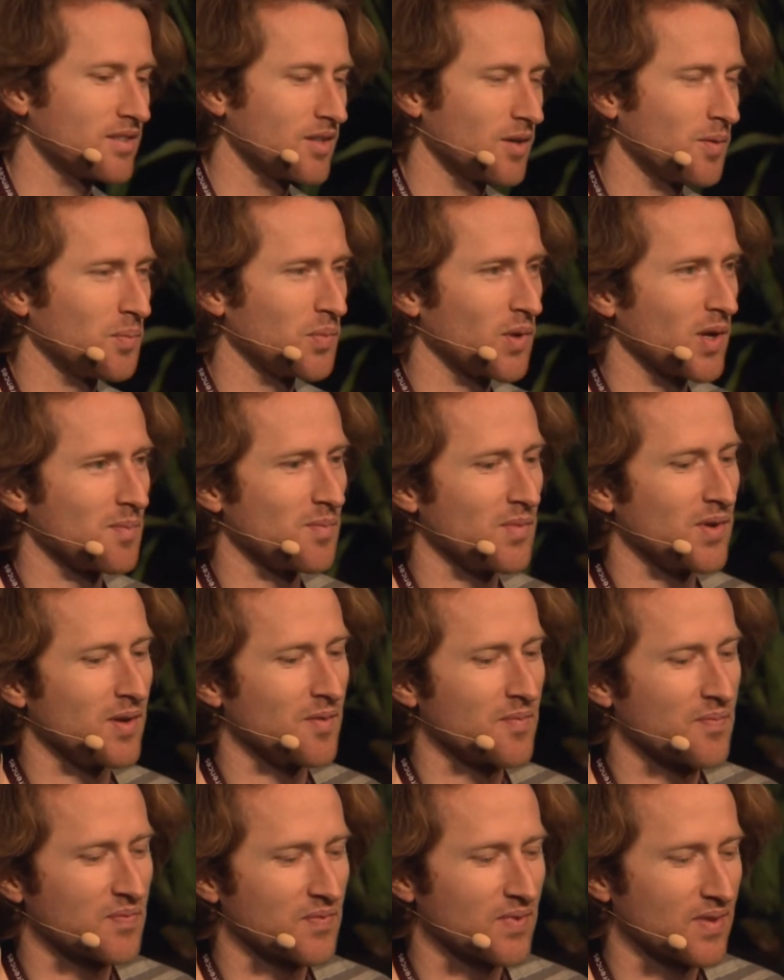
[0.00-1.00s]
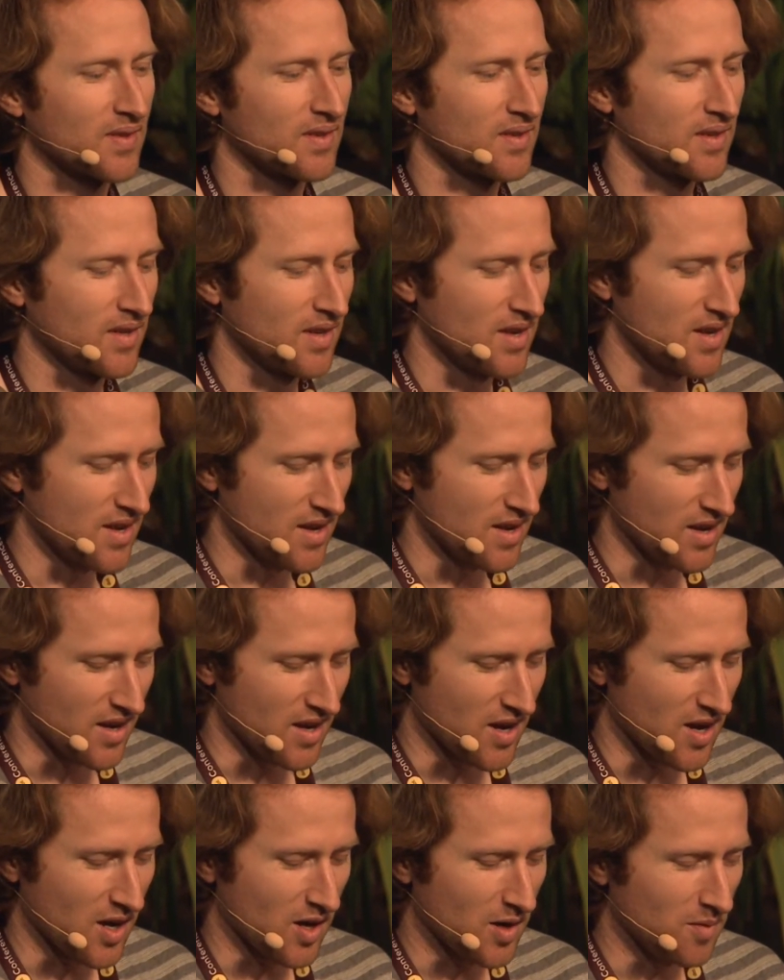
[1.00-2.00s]
don't blame me.
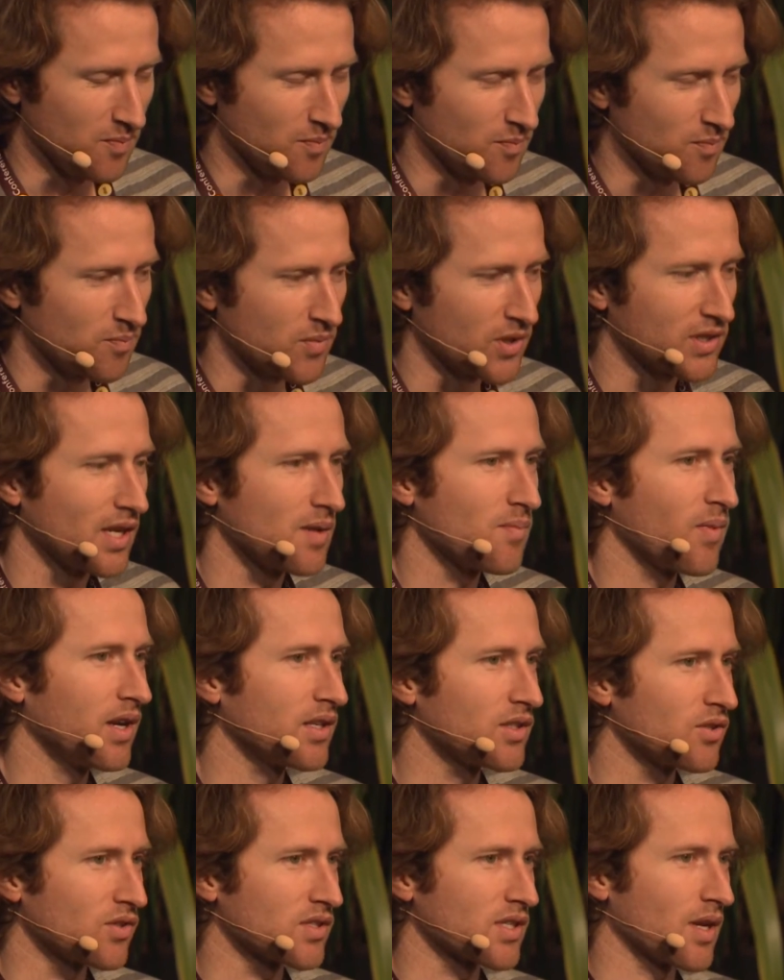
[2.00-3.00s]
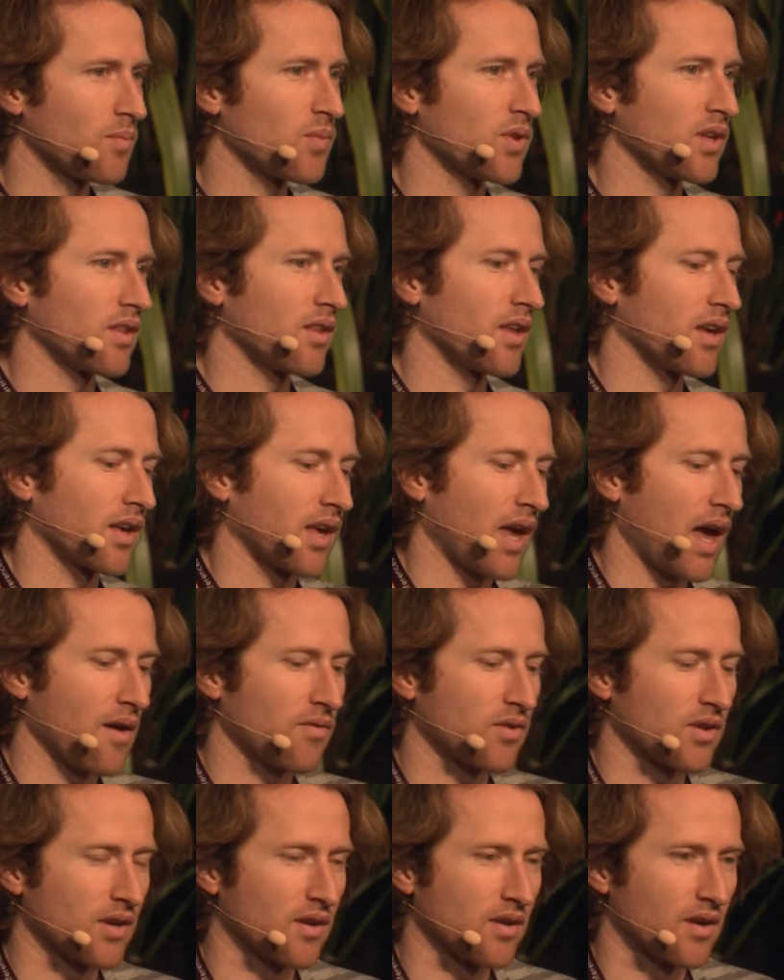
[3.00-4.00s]
But they might do something like
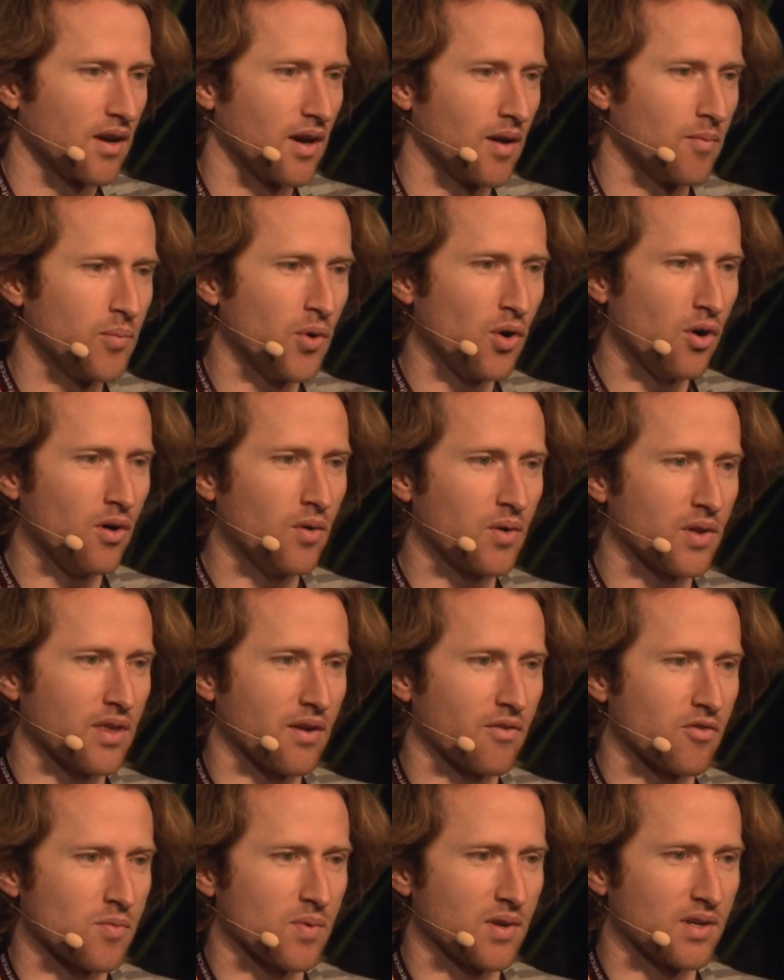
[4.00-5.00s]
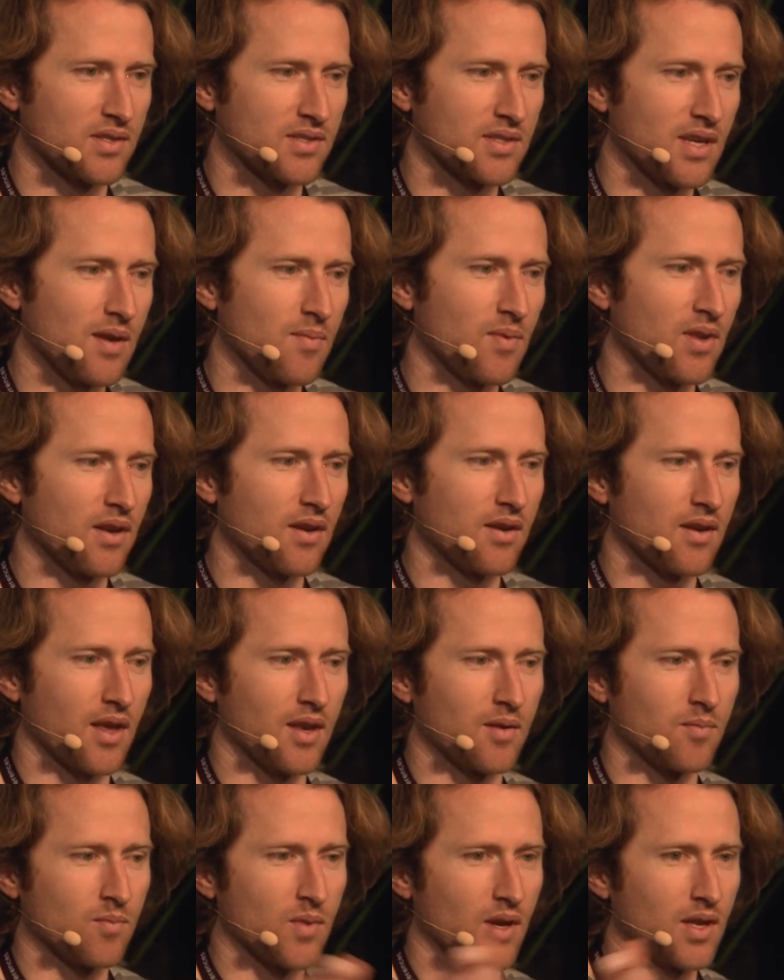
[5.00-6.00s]
having a bowl with everybody's name in it
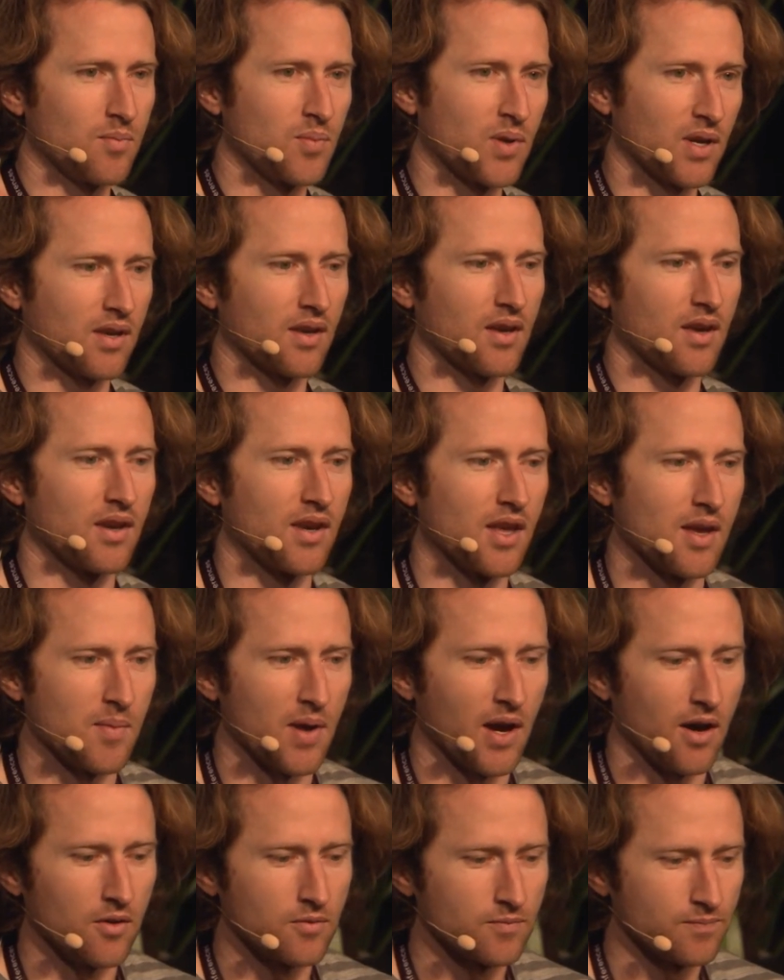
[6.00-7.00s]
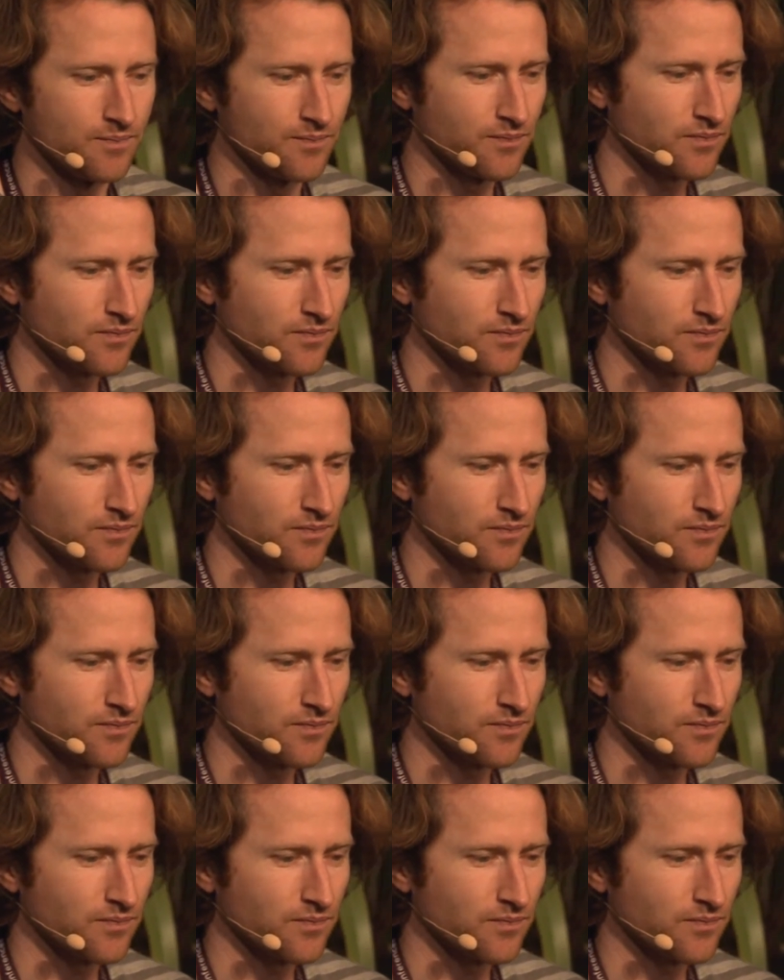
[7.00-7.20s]
and picking a name out.